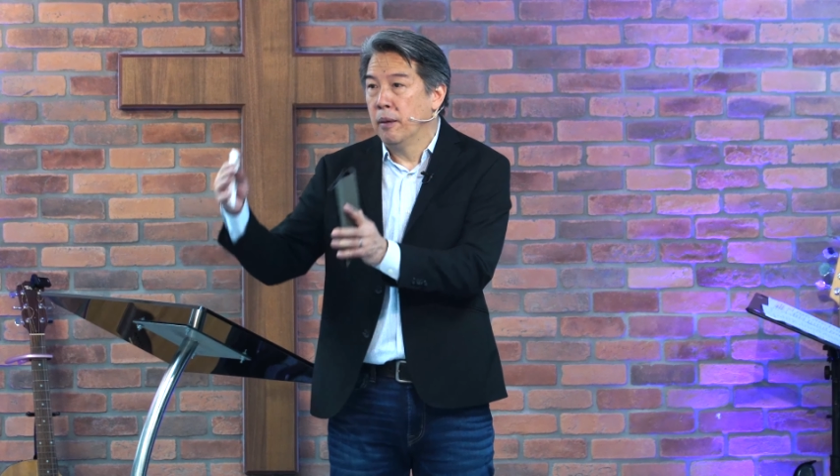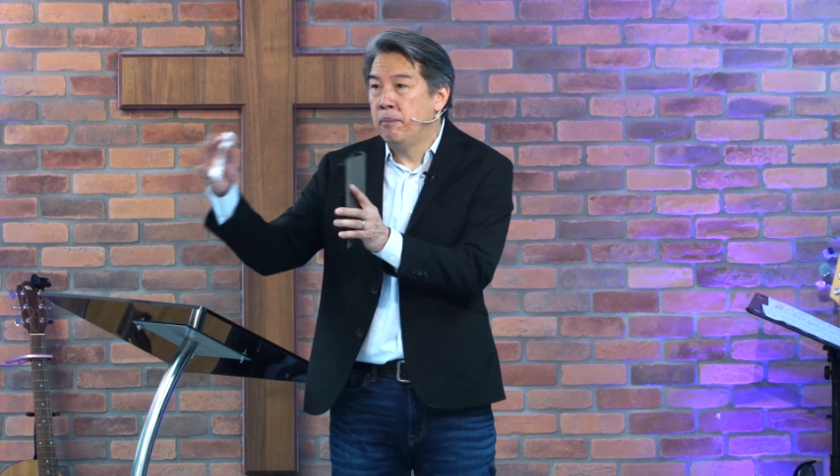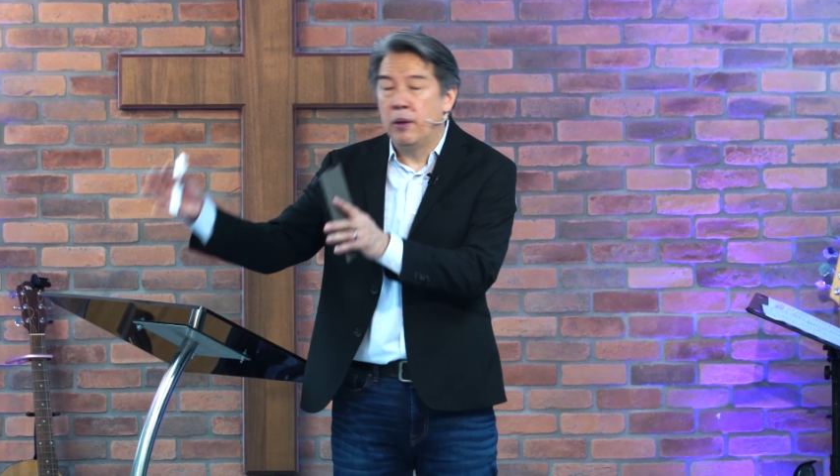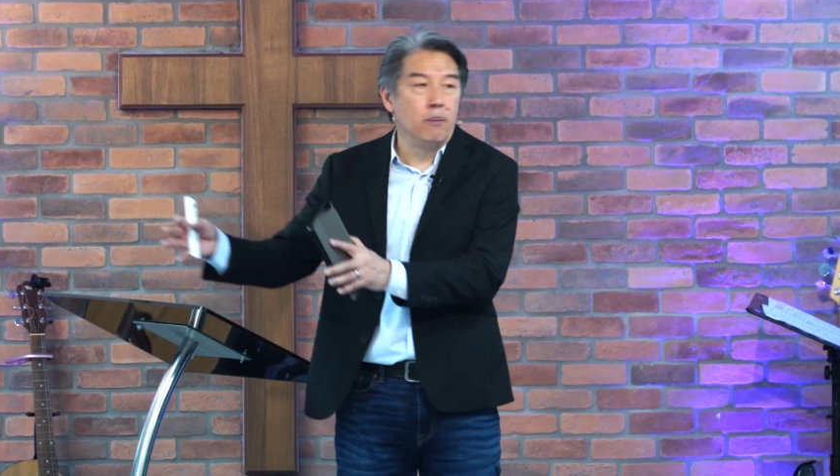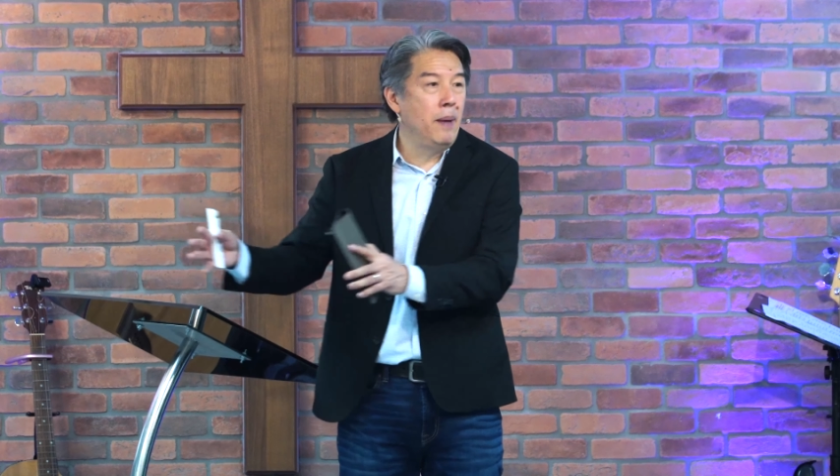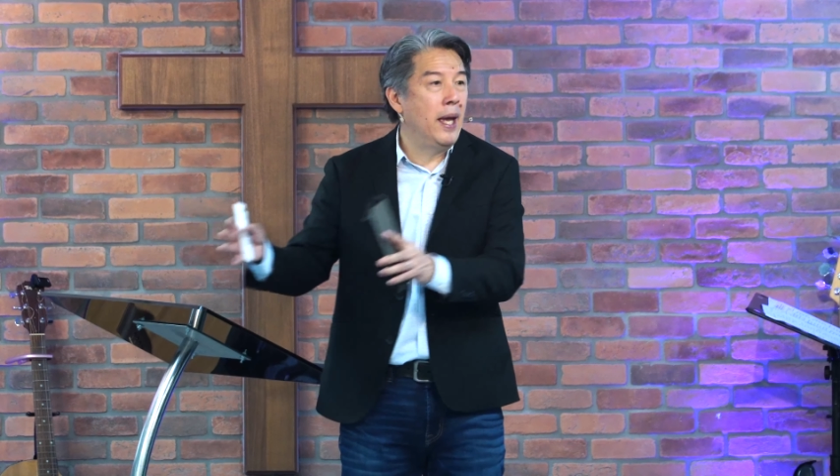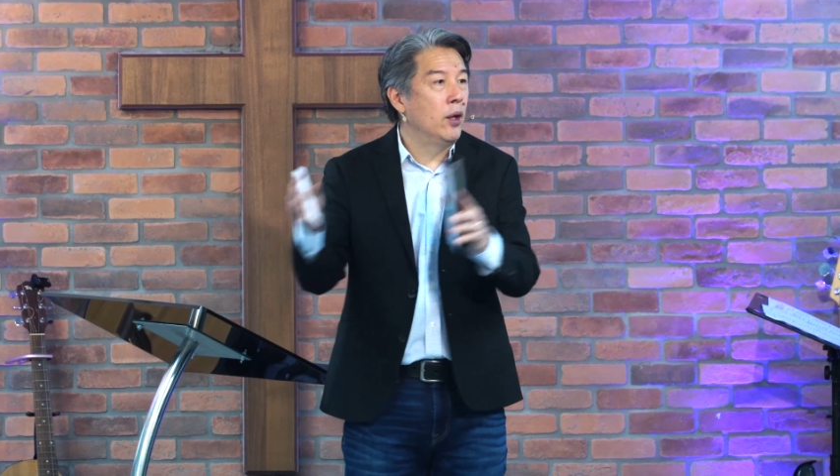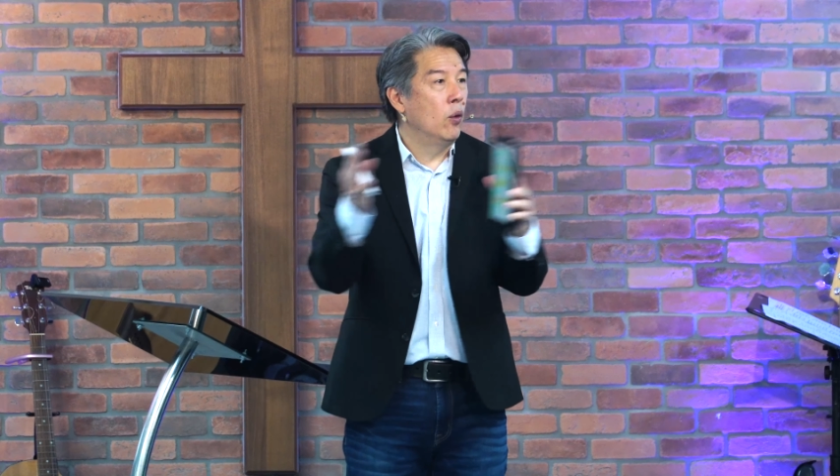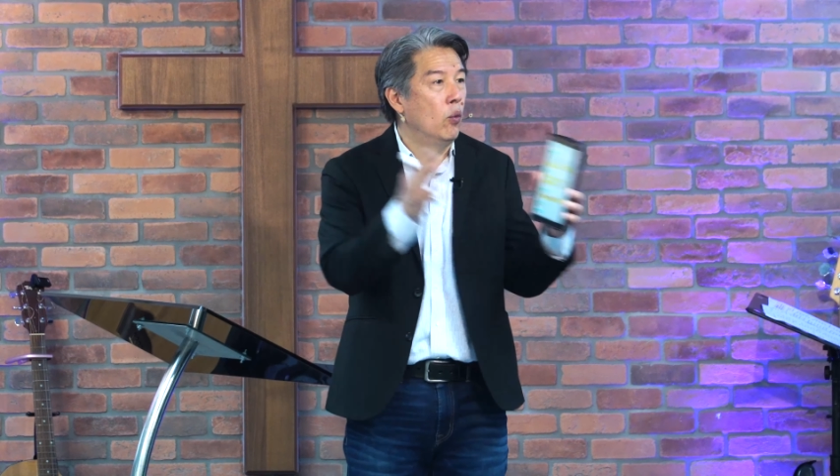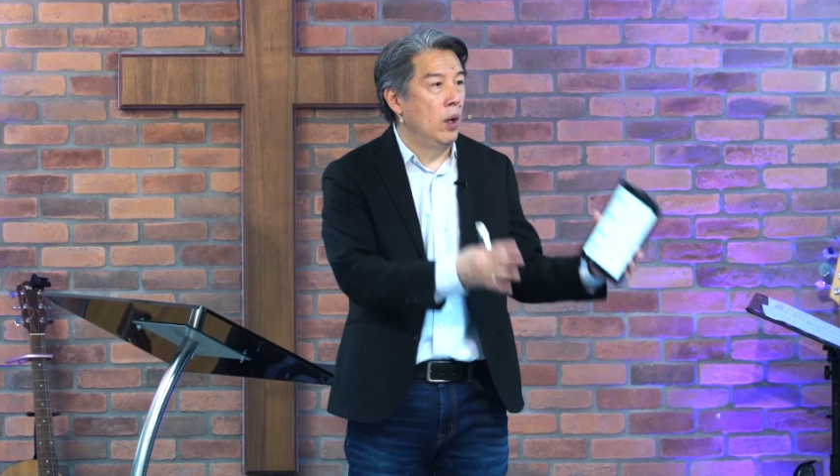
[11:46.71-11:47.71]
M-
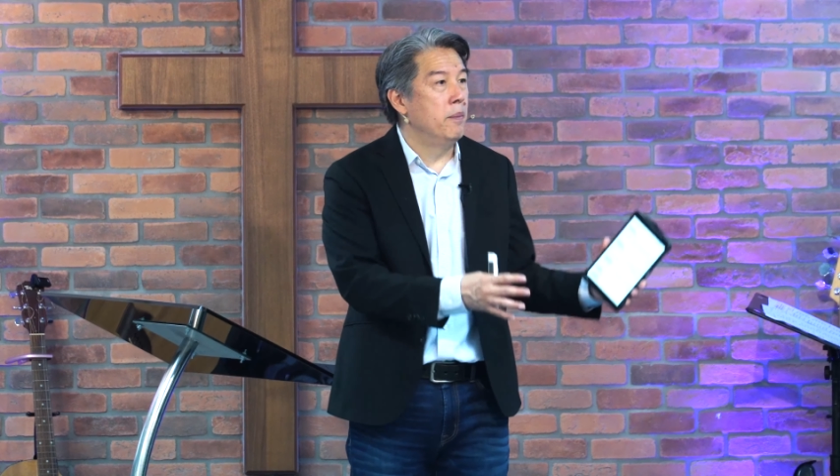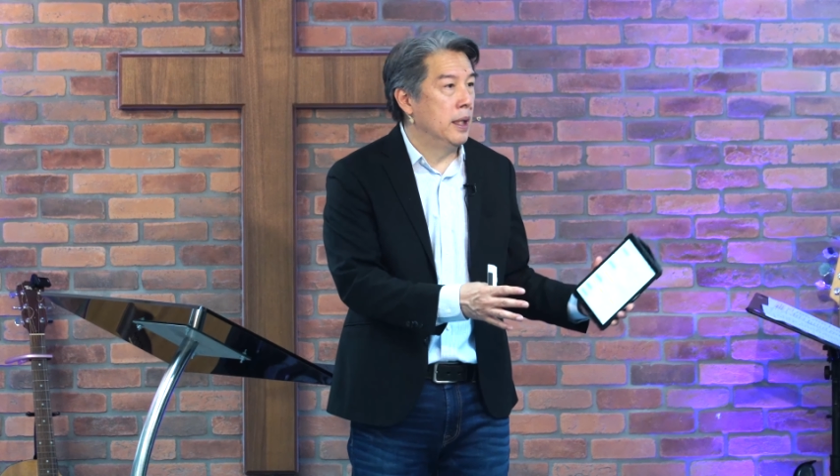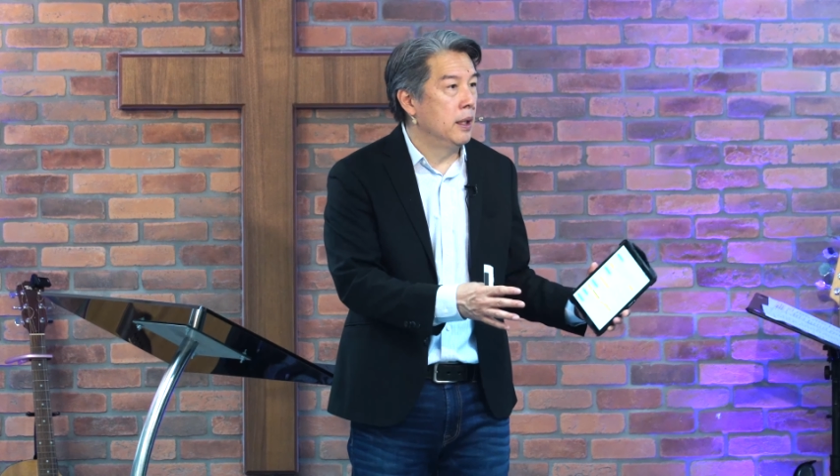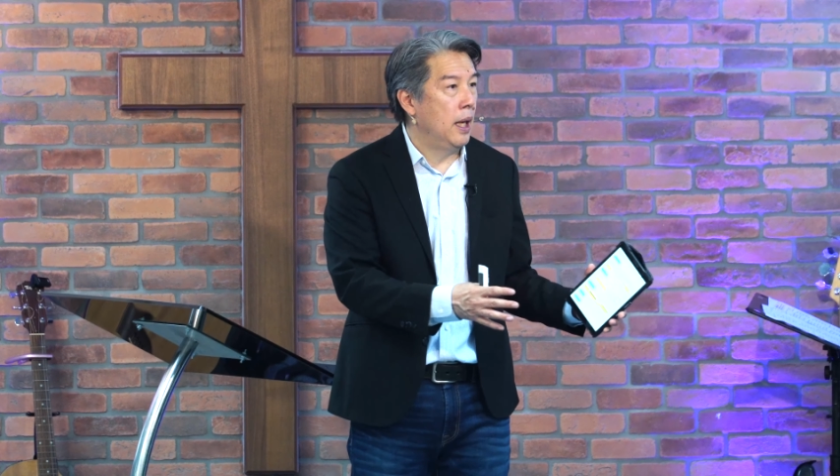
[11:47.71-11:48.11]
men, women,